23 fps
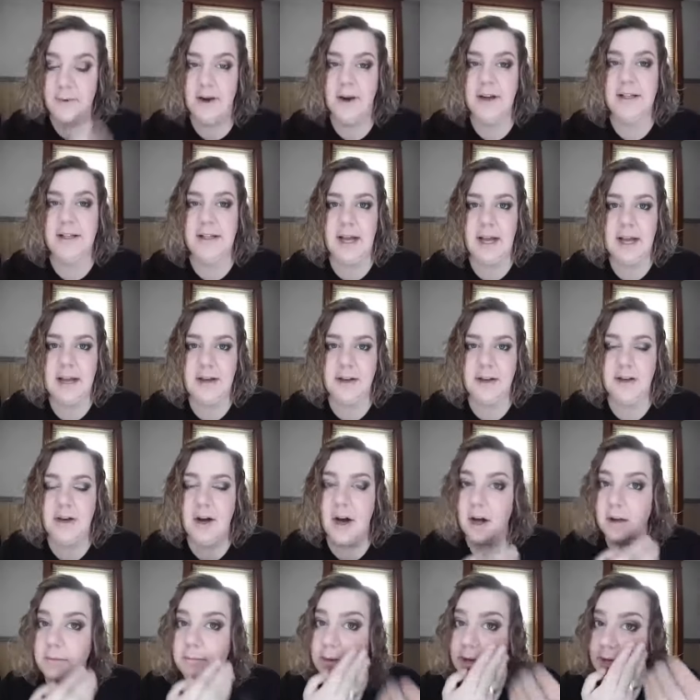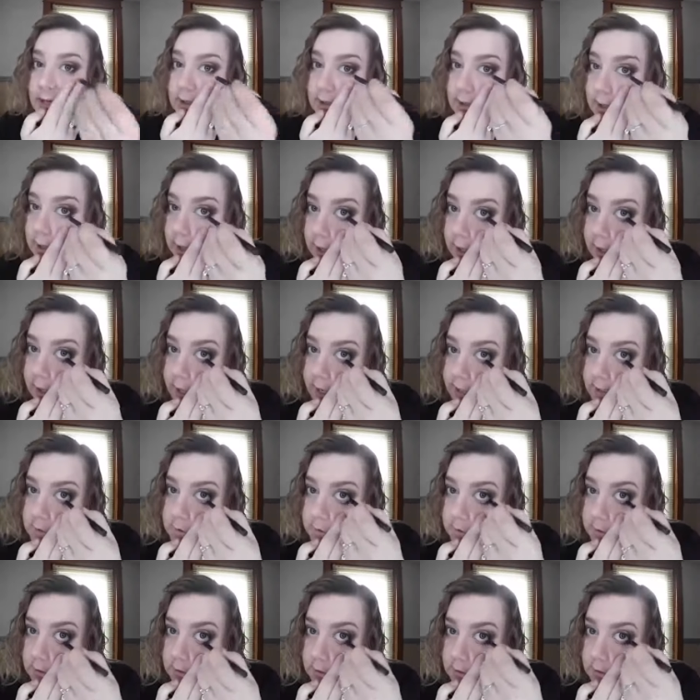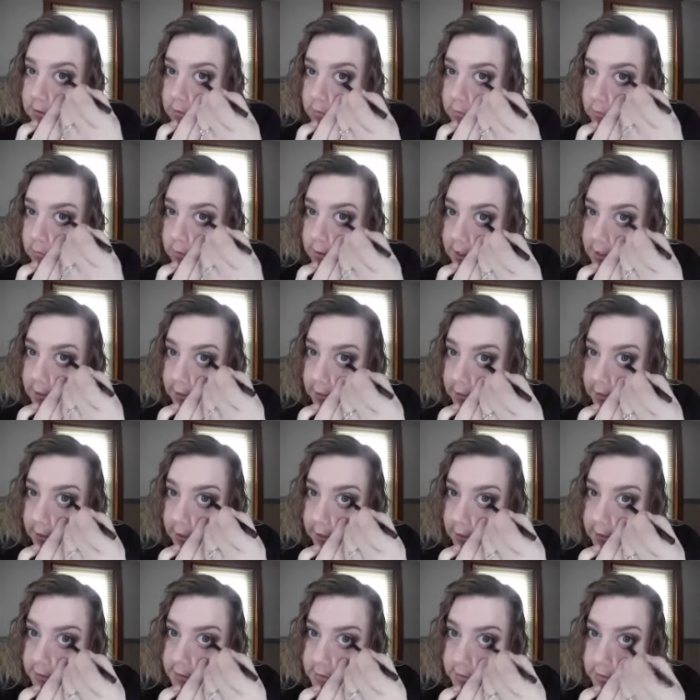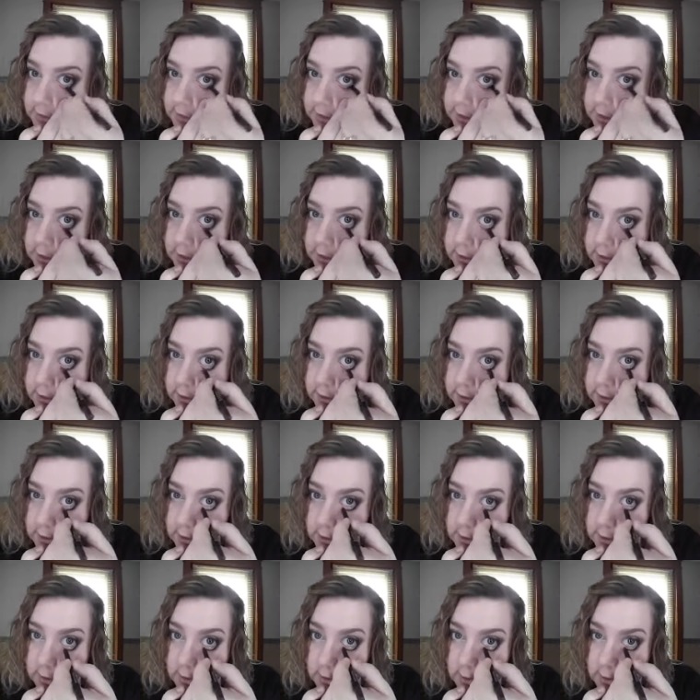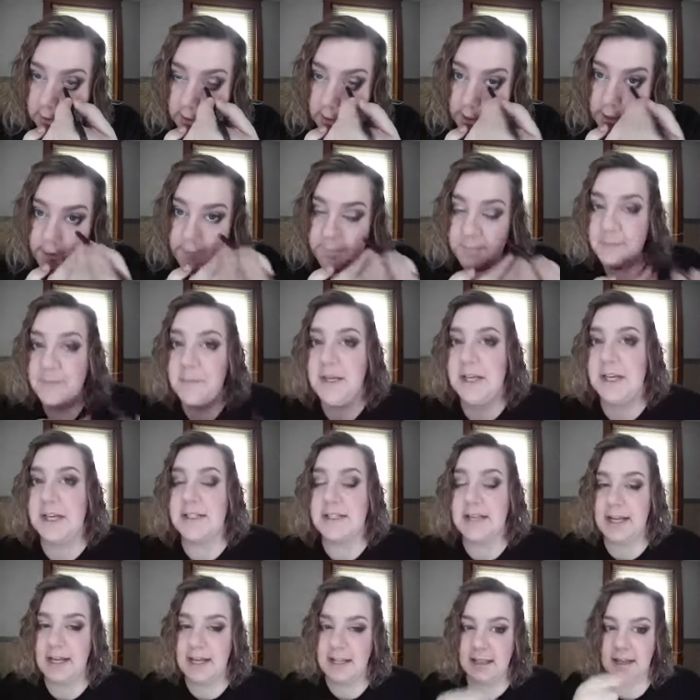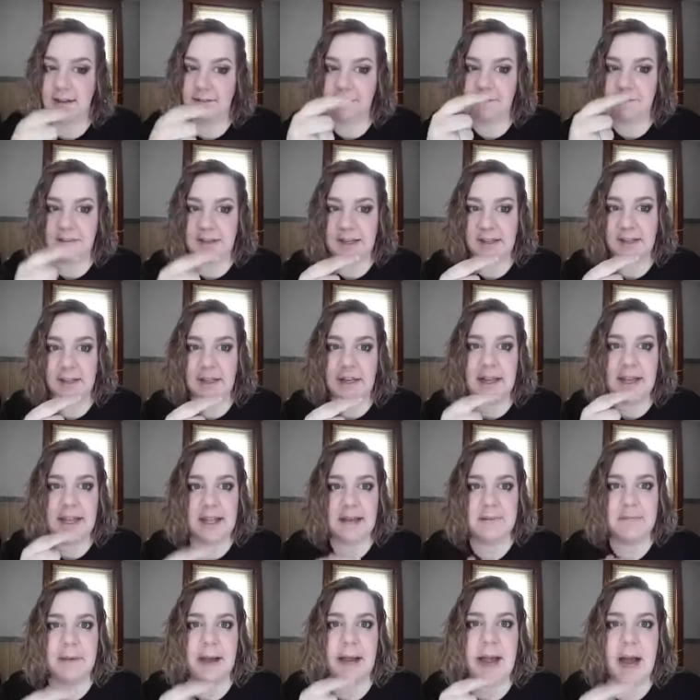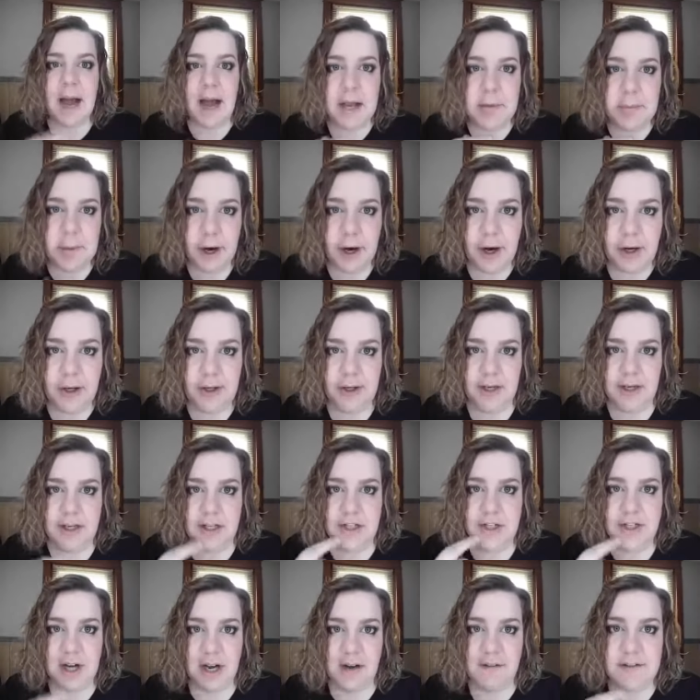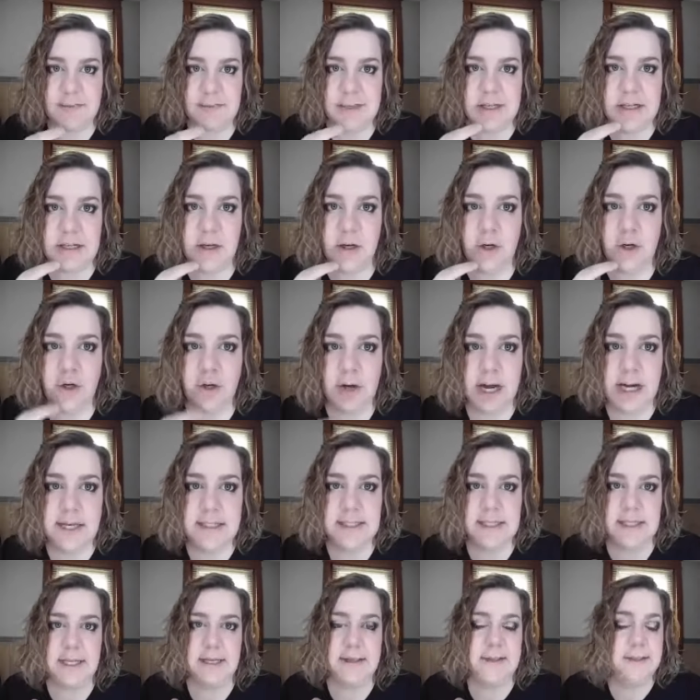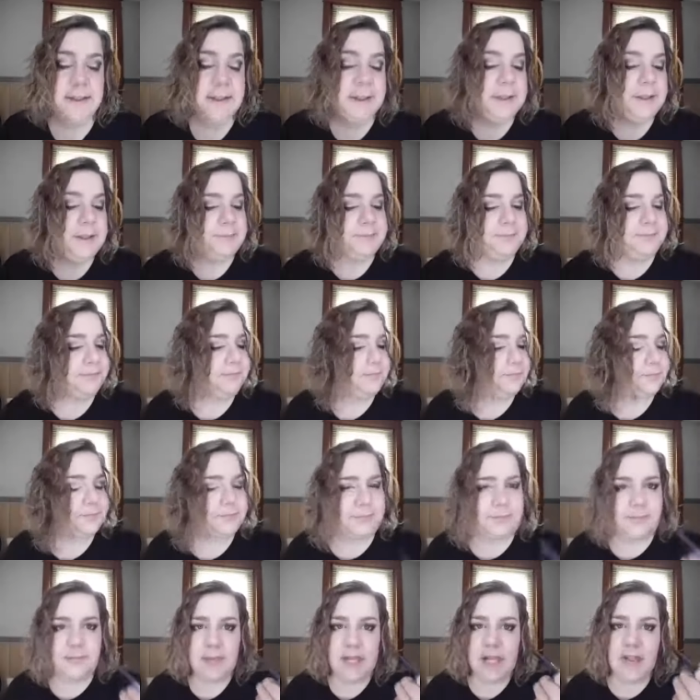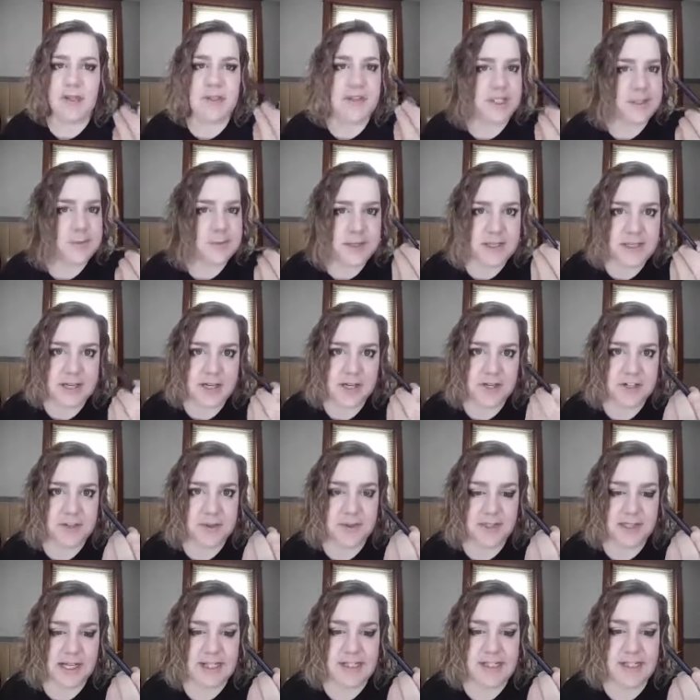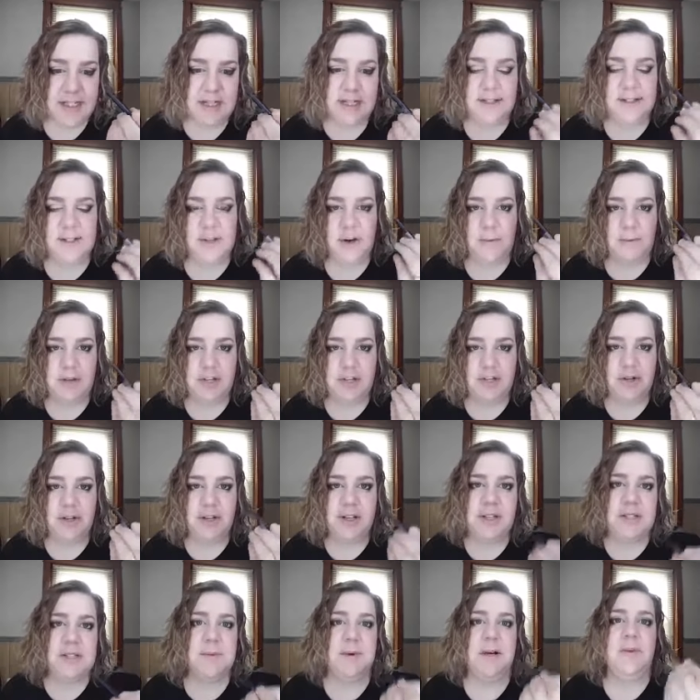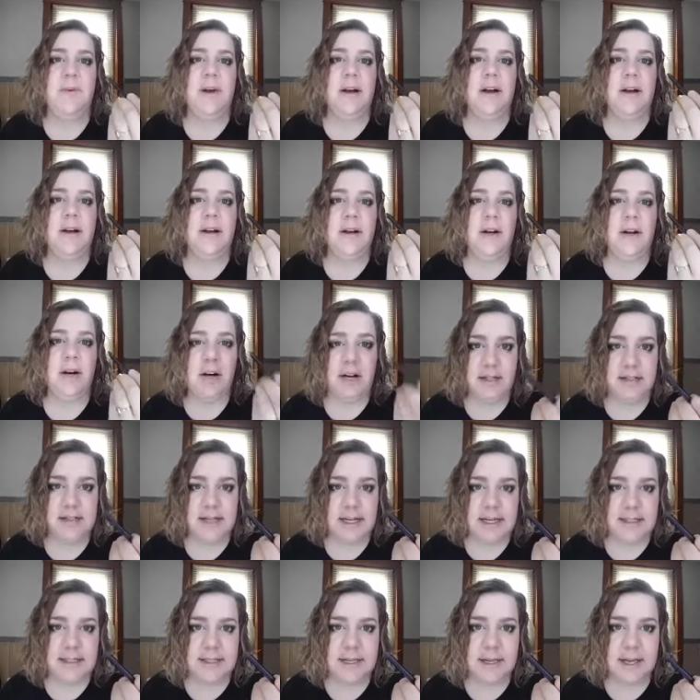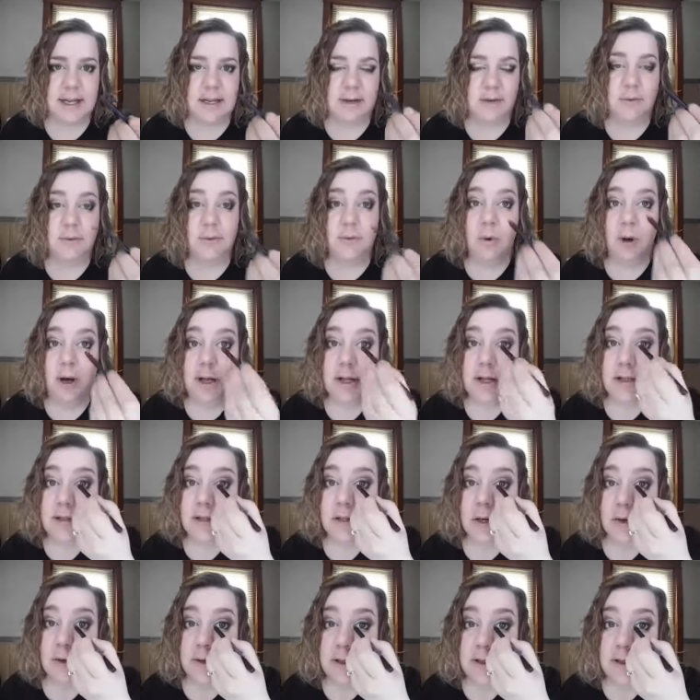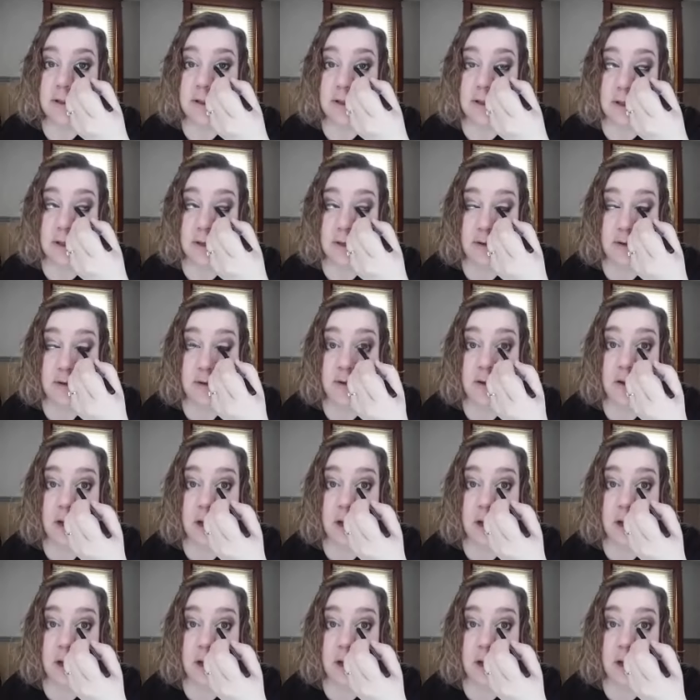wearing liner on my actual wet line is what they call it. Because I can like feel it in my eyeball and that drives me crazy. This one didn't do it last night, so I'm intrigued when I wear it all day today what it's going to do.